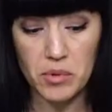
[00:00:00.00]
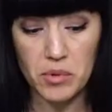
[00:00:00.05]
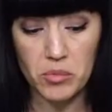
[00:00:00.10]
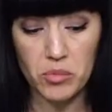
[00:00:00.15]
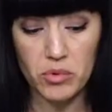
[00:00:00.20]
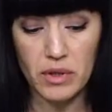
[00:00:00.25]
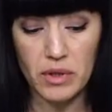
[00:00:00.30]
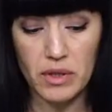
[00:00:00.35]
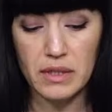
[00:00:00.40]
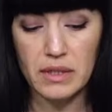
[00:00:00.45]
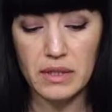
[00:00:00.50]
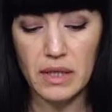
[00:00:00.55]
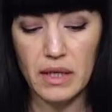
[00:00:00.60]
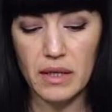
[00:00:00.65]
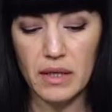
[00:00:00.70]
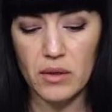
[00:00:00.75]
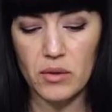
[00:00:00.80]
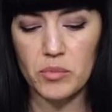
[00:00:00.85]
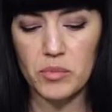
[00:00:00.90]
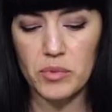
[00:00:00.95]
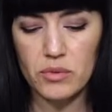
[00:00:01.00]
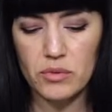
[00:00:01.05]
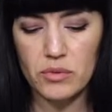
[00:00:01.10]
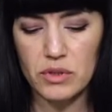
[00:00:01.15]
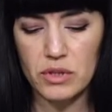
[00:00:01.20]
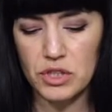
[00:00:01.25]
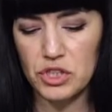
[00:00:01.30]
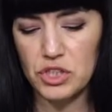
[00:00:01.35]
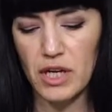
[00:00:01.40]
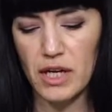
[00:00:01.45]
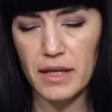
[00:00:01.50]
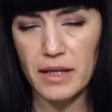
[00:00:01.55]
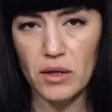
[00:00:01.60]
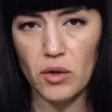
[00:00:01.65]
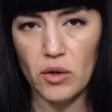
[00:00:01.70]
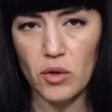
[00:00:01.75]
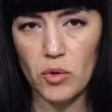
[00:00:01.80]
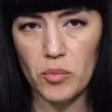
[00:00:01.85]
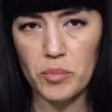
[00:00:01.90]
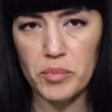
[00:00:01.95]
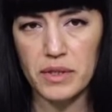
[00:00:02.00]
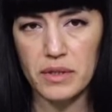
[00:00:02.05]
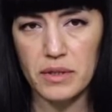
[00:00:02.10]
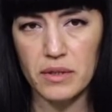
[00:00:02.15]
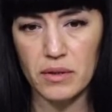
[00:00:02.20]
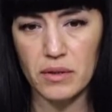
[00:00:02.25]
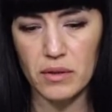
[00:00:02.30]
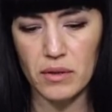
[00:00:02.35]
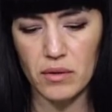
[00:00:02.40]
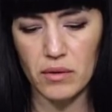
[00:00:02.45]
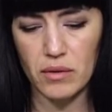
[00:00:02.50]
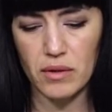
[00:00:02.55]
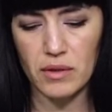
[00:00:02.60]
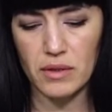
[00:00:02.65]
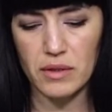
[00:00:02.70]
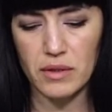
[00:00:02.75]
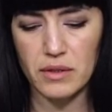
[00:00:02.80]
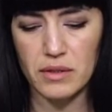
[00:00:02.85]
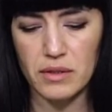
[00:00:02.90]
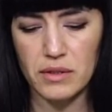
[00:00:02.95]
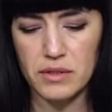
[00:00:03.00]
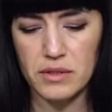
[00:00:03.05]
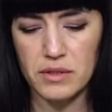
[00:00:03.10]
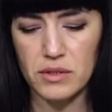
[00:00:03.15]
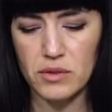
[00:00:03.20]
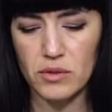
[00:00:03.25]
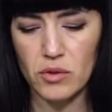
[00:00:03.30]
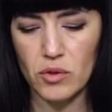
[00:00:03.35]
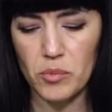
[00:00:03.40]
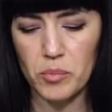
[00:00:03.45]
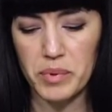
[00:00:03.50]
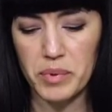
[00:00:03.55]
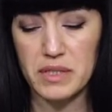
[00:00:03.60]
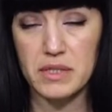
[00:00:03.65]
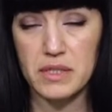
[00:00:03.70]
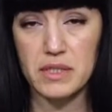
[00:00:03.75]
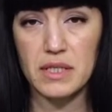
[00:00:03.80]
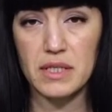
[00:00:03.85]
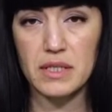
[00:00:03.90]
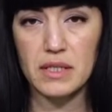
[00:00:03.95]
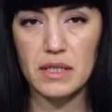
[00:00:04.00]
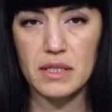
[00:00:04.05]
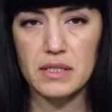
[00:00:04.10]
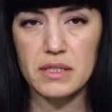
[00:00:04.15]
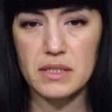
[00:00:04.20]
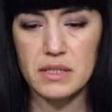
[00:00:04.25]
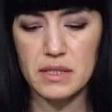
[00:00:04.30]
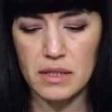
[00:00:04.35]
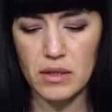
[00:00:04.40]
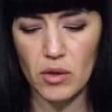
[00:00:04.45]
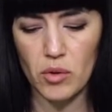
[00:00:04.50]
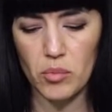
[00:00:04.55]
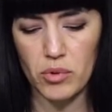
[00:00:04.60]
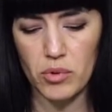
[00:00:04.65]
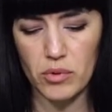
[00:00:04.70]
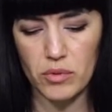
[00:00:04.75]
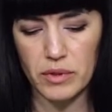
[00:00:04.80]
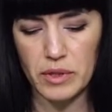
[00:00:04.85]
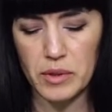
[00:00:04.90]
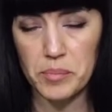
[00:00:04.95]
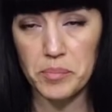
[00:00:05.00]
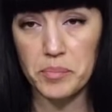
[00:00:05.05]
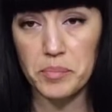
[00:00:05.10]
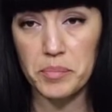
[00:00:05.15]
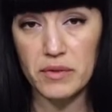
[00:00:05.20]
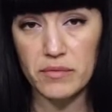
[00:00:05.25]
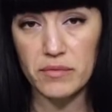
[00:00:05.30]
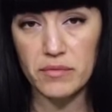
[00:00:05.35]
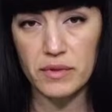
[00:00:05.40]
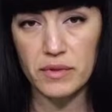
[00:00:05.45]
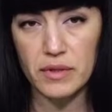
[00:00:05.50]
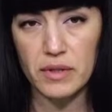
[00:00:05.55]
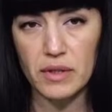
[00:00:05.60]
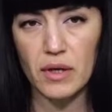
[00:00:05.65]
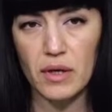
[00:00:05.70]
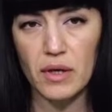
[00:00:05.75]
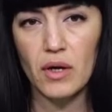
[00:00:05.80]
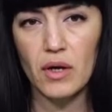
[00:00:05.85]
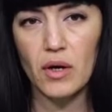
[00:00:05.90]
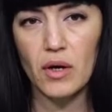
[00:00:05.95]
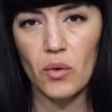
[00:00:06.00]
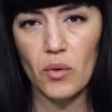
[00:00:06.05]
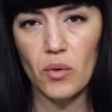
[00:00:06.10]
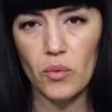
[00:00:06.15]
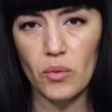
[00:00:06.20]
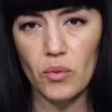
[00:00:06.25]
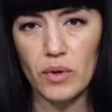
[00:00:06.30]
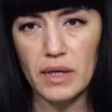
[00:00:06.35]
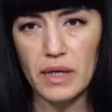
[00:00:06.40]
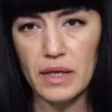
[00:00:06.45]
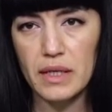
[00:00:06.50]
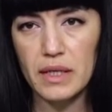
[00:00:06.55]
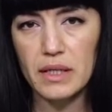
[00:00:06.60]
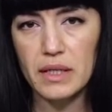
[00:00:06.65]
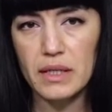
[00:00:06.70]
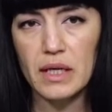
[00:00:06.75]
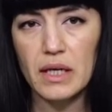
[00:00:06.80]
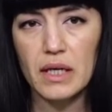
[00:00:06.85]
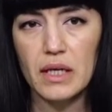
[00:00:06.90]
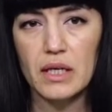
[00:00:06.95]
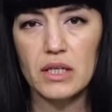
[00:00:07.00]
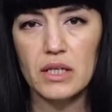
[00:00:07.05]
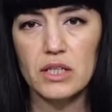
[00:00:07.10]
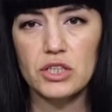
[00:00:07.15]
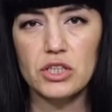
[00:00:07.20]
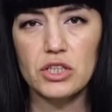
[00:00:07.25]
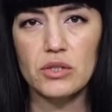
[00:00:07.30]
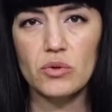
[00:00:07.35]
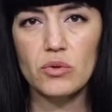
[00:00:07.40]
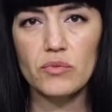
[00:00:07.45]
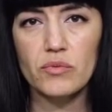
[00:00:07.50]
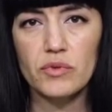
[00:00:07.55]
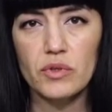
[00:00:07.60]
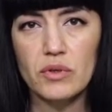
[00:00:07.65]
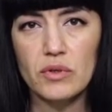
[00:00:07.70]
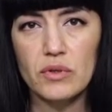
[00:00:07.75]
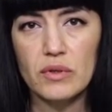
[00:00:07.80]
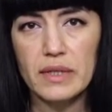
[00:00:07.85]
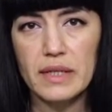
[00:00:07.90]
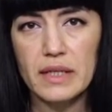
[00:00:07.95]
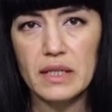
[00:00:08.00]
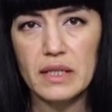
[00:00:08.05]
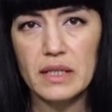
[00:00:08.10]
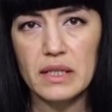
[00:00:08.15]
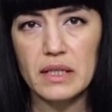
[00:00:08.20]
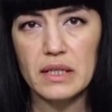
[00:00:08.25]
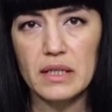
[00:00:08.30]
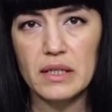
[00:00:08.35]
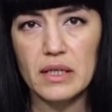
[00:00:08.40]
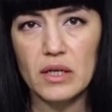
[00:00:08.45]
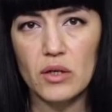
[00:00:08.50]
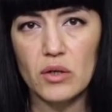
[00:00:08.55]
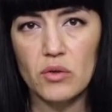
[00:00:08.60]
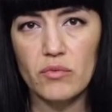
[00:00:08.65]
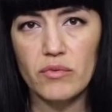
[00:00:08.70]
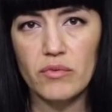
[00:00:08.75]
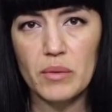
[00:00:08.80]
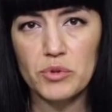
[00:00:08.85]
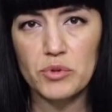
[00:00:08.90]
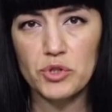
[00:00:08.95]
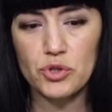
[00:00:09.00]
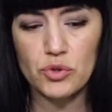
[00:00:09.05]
That was Natalia Guminyuk, the head of the United Press uh, Center of the South Armed Forces Group.